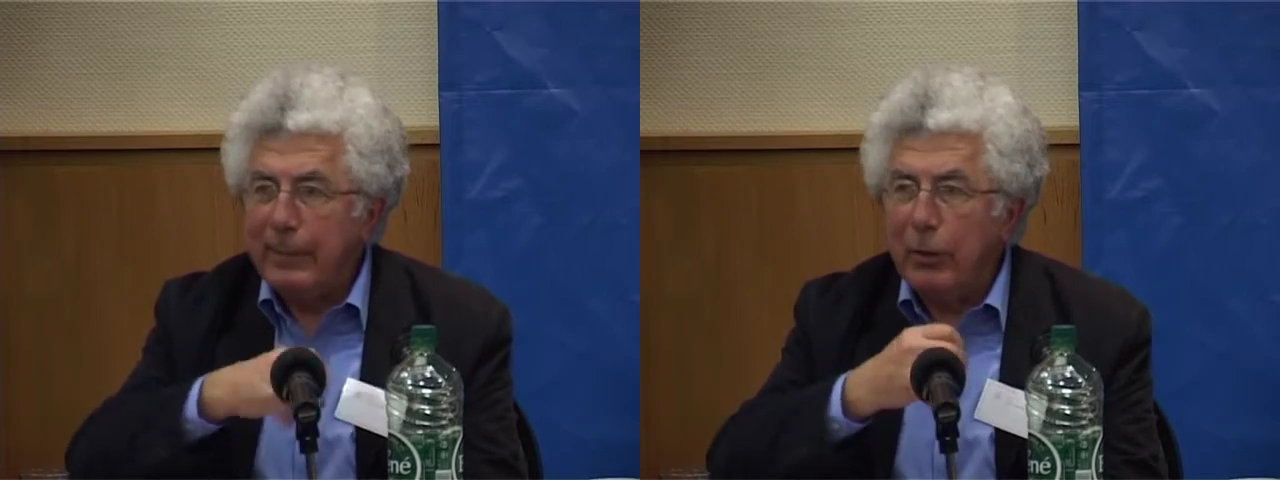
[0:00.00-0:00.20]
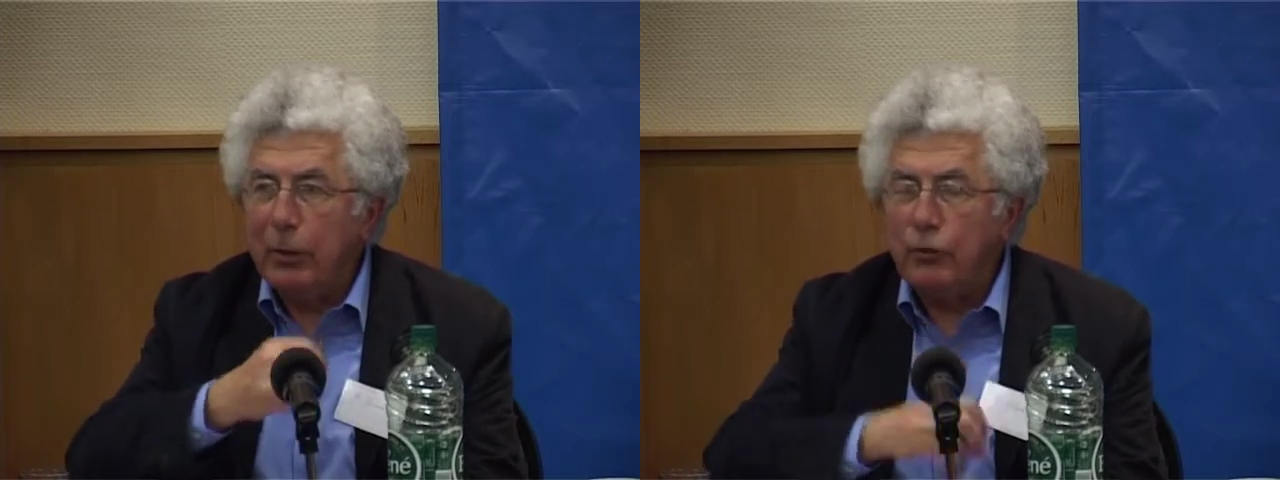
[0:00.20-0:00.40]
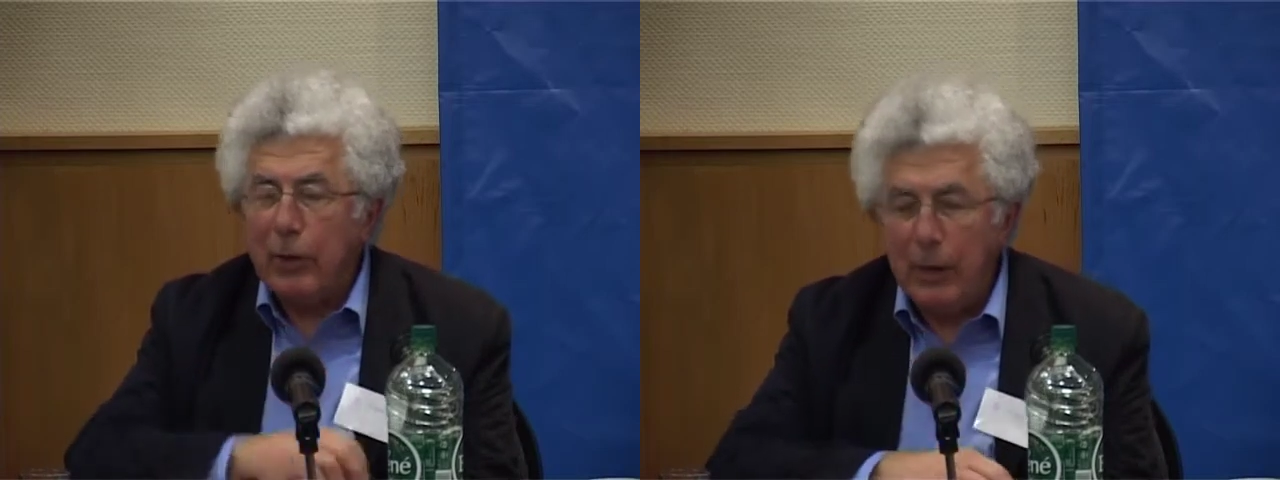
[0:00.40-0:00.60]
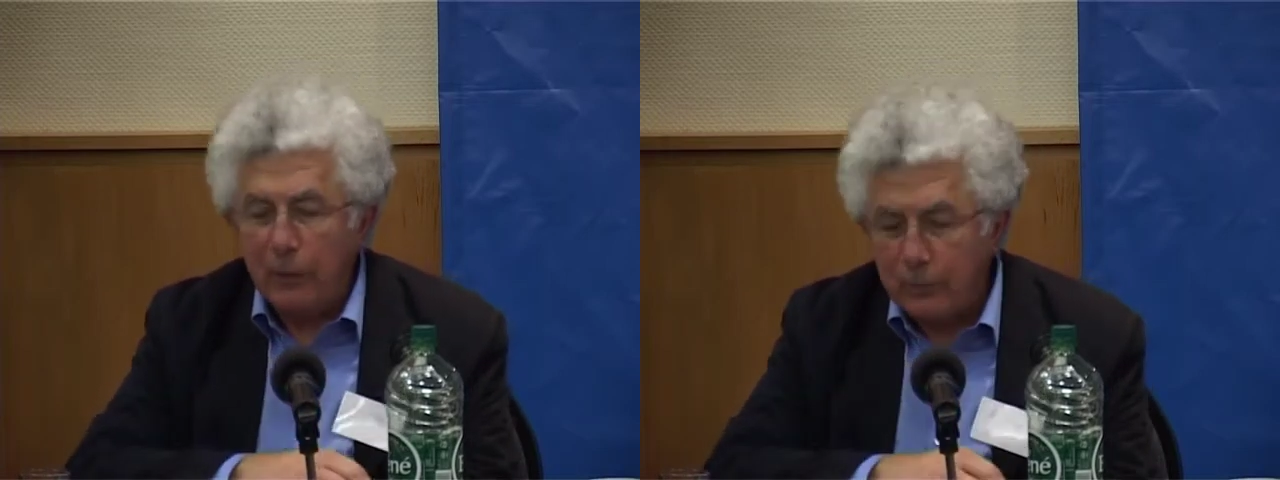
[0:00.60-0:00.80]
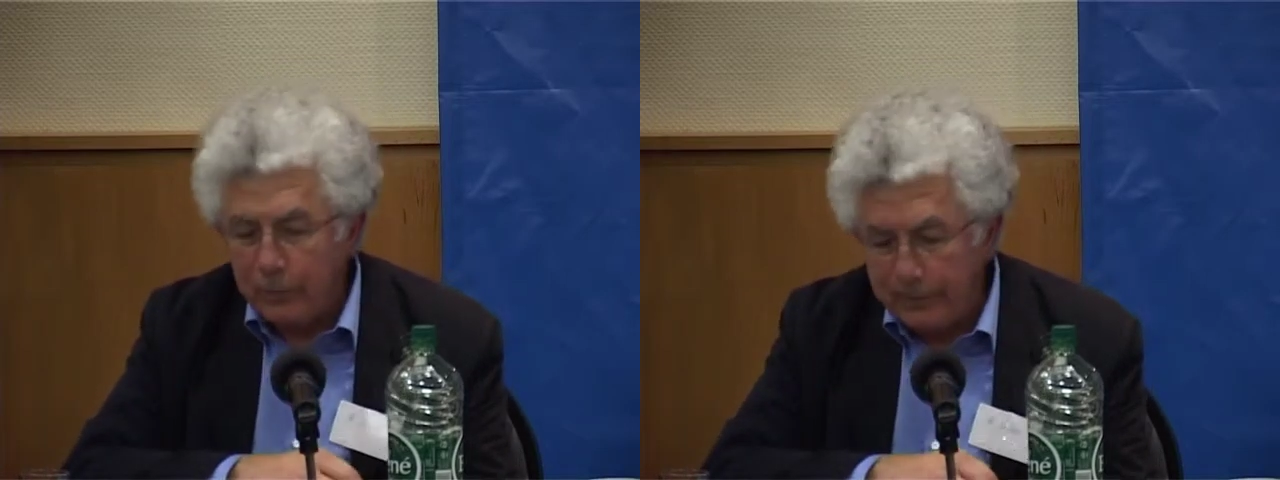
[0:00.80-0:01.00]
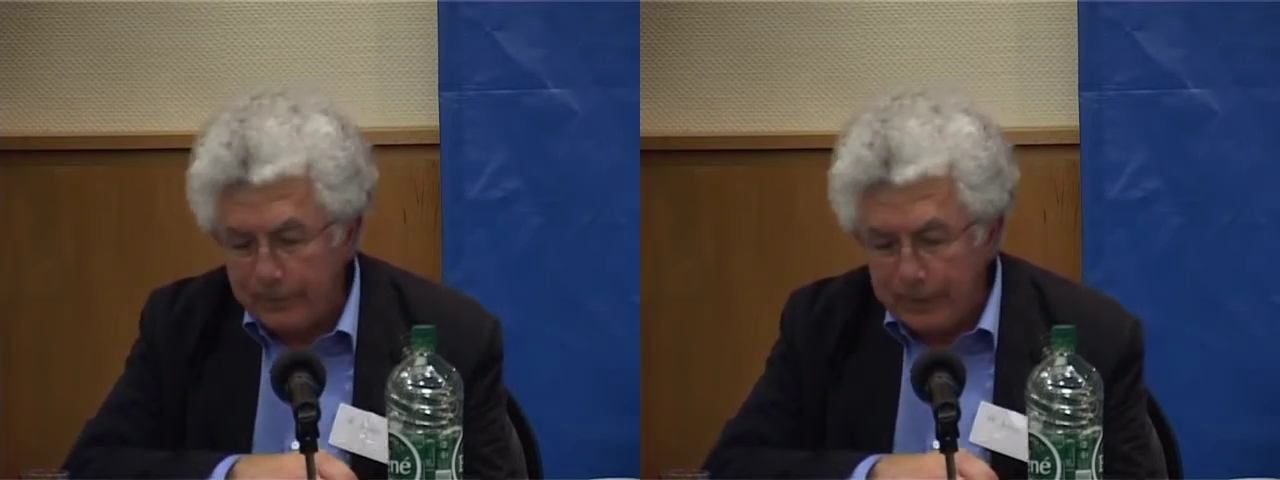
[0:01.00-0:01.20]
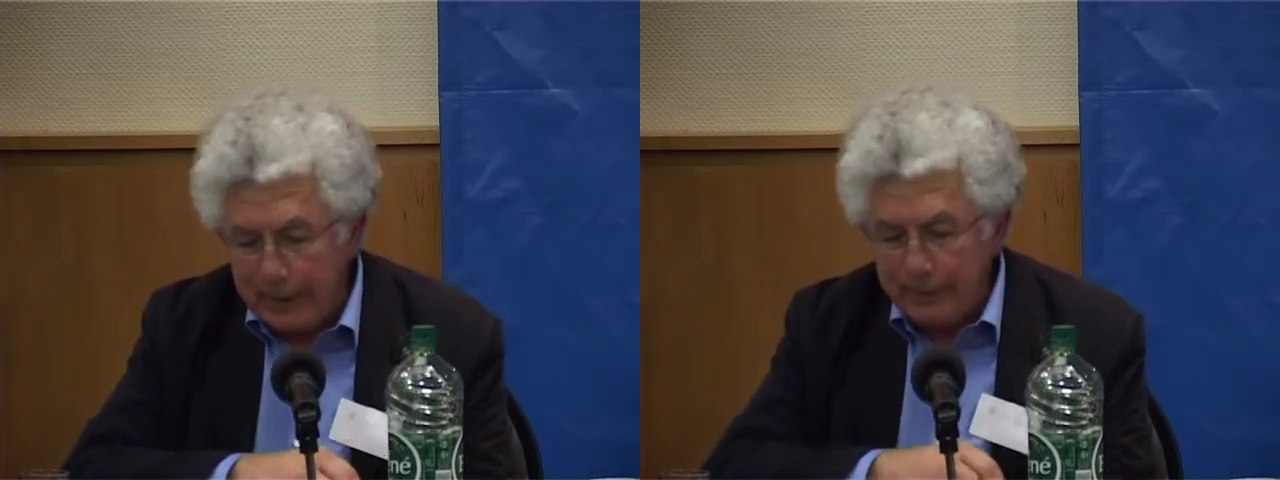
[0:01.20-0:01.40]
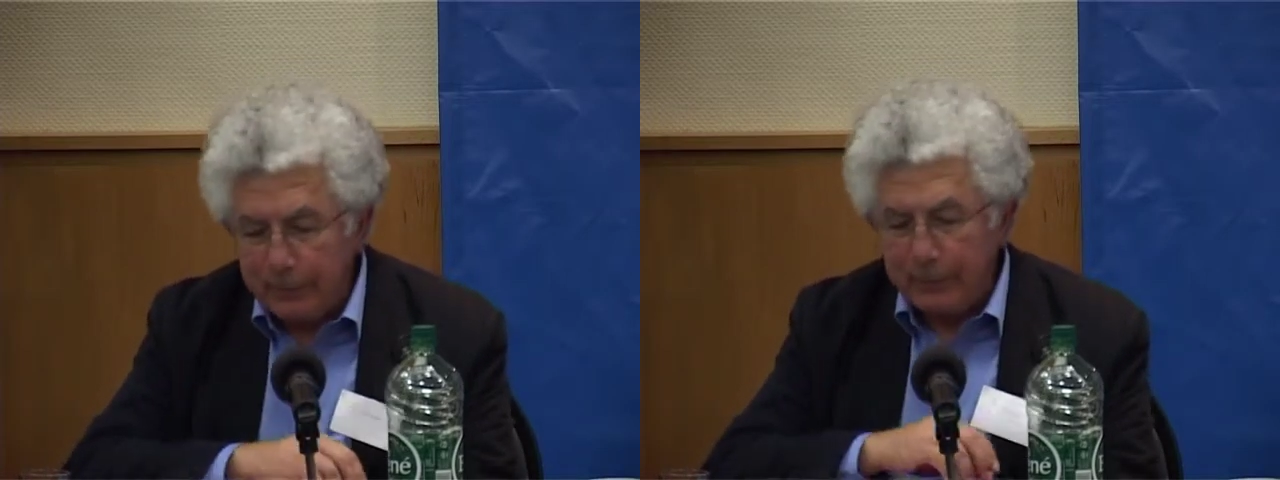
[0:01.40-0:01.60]
emerge out of the
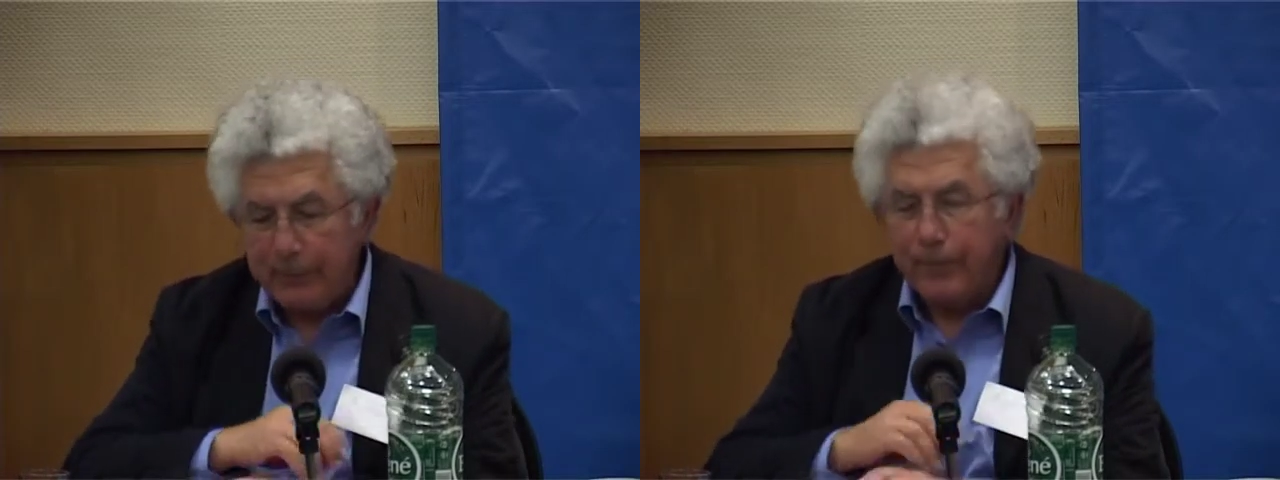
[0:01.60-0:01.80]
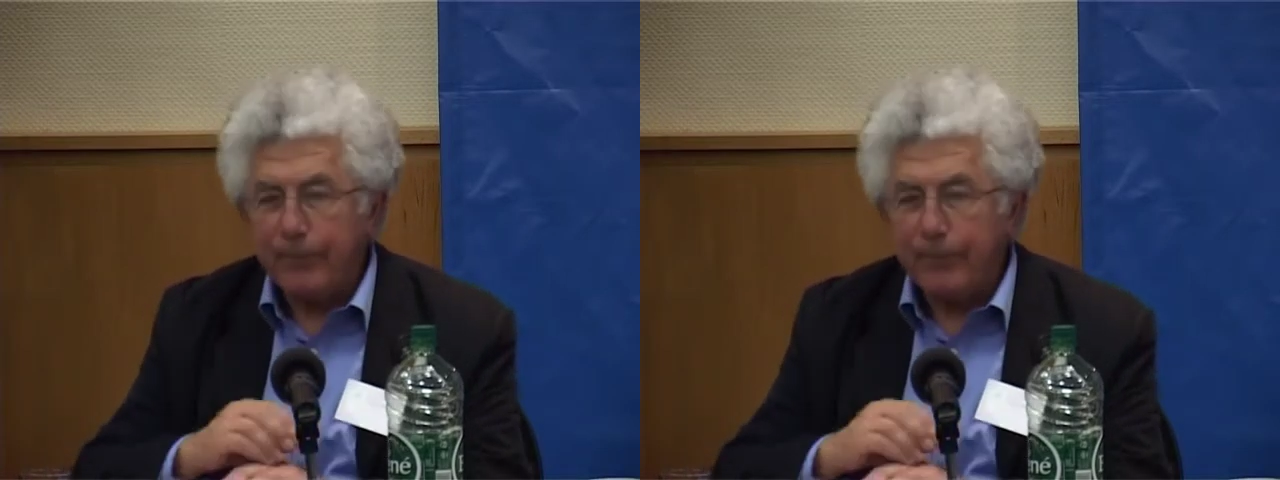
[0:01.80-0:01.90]
paper.